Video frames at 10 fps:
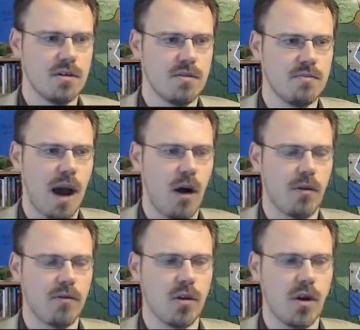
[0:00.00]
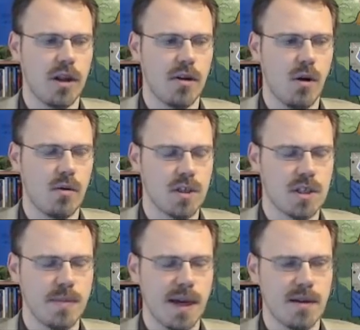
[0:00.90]
powerful on their own
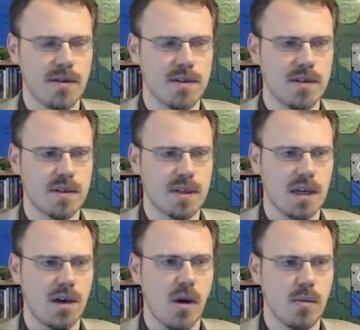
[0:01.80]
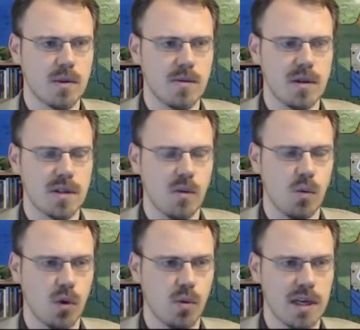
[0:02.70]
spells, like combo spells like
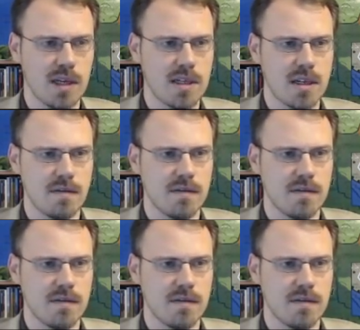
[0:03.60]
Whirlwind and stuff,